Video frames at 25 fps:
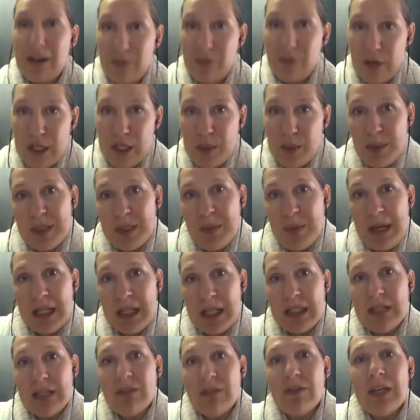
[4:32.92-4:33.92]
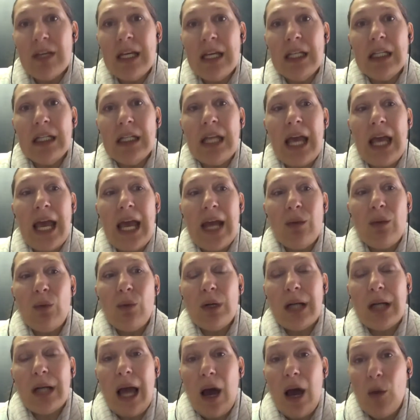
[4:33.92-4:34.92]
fresh perspective in, and
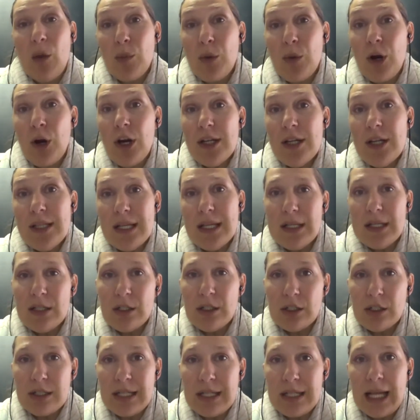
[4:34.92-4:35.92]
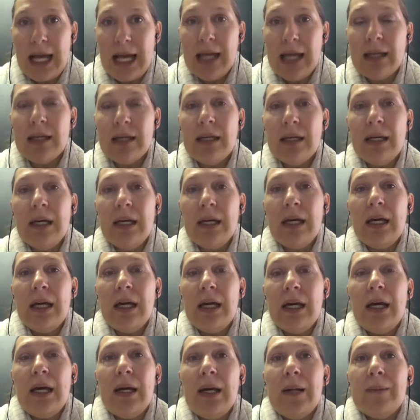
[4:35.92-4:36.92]
what our process looks like,
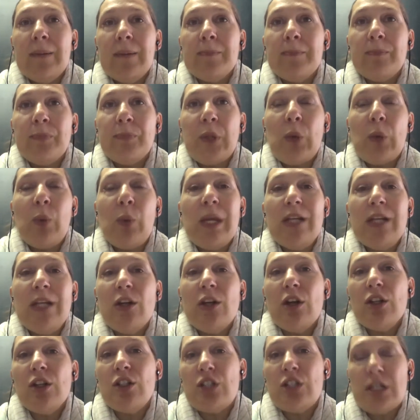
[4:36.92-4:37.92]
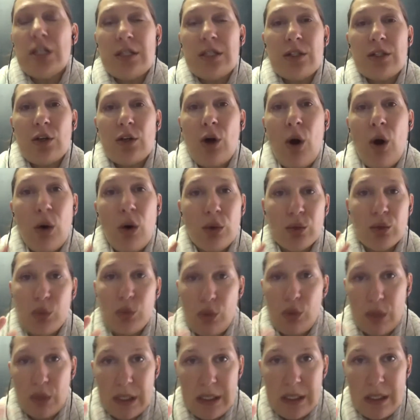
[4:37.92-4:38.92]
we don't just cold
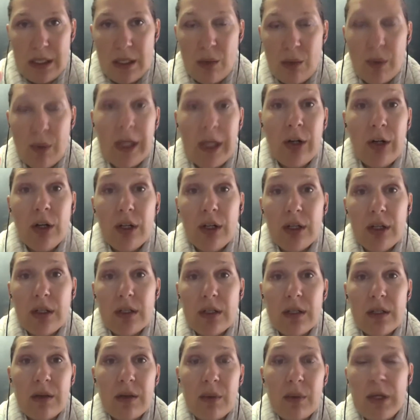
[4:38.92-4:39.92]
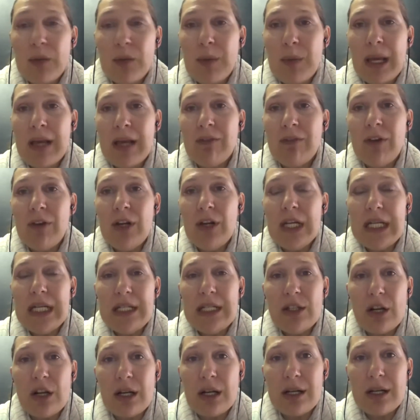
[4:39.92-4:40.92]
audit. We could make it very
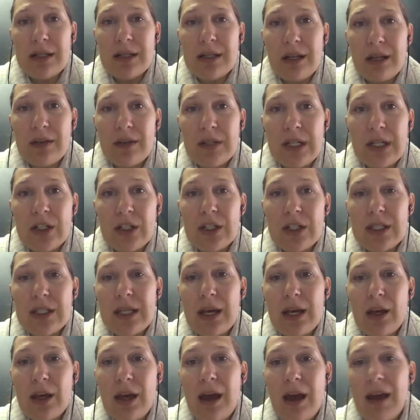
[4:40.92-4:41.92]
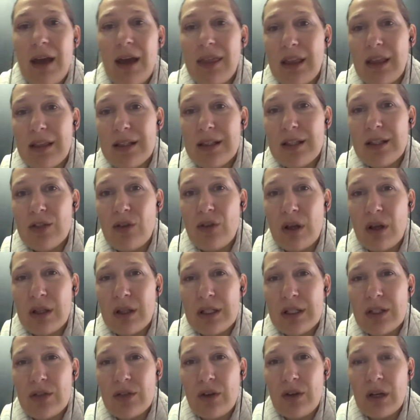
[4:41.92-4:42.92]
easy on ourselves and just say, okay, I think this is wrong,
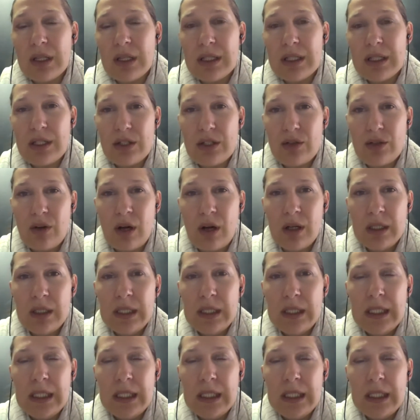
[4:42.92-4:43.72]
this is wrong, and this is wrong.